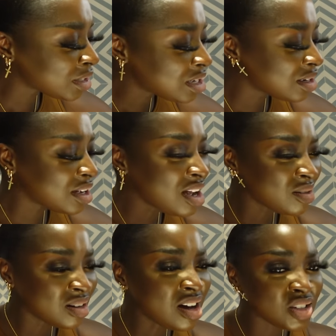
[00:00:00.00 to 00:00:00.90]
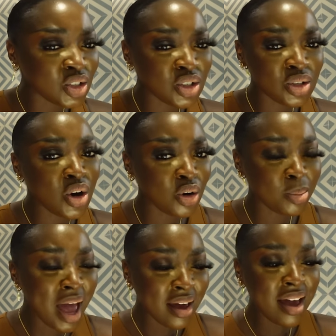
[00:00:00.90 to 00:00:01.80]
I want you so
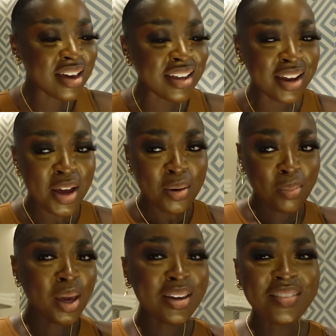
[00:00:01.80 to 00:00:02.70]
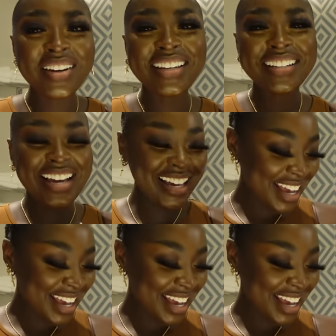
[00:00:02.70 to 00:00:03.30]
bad. Wait, wait.